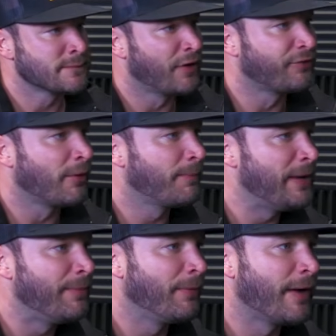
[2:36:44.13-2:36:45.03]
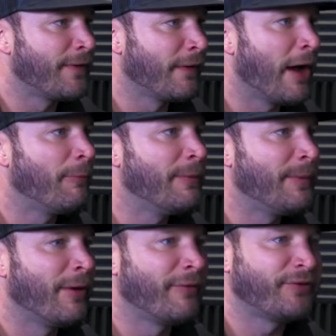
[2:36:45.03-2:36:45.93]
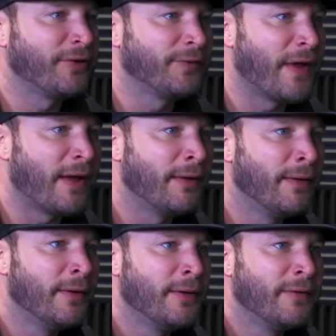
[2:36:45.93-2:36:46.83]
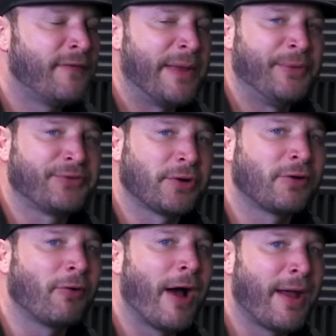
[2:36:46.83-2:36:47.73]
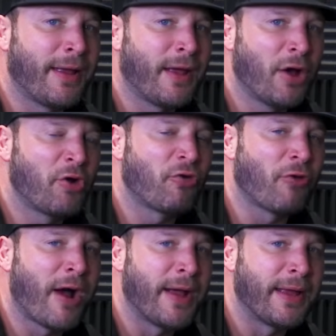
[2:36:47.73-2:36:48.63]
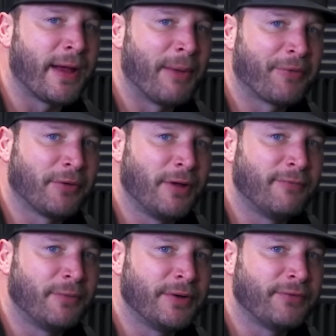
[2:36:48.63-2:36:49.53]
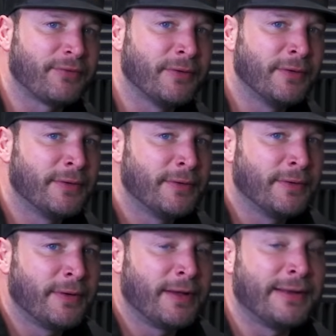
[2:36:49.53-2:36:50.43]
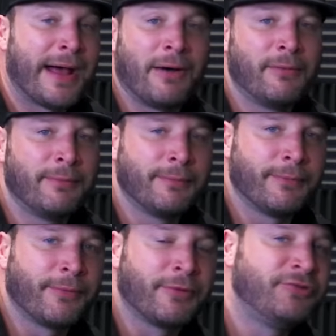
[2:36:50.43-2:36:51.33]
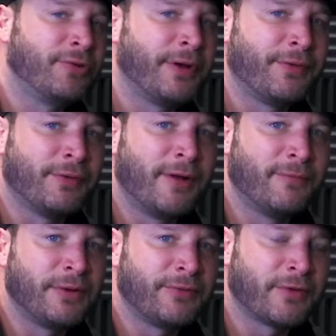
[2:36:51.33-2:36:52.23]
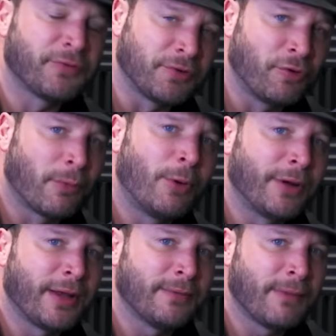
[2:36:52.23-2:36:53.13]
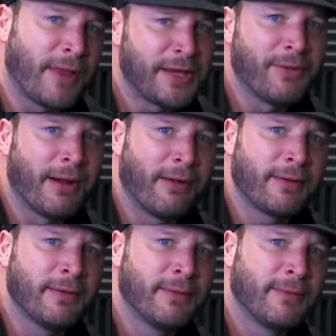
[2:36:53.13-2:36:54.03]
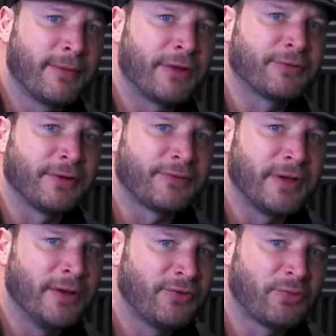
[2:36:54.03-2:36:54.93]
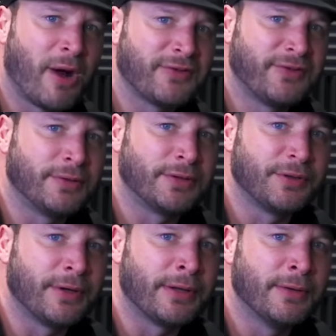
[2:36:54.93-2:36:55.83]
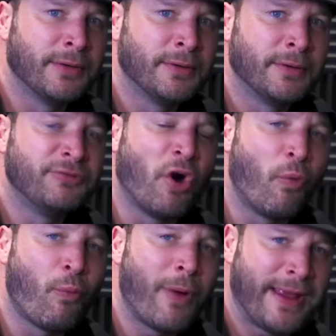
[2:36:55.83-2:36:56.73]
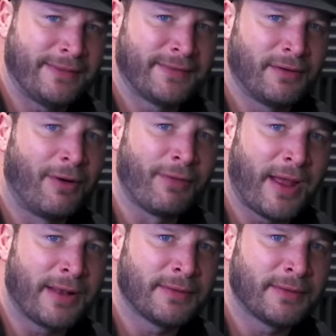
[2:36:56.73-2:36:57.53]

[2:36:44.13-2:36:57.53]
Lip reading: Those are our people right there, helping people every single day. Families are crying about their loved ones. And now they're enjoying their loved ones because they're normal again. Thank you, Eric. Thanks, Chrissy. Swansea, Illinois. Don't wait on that.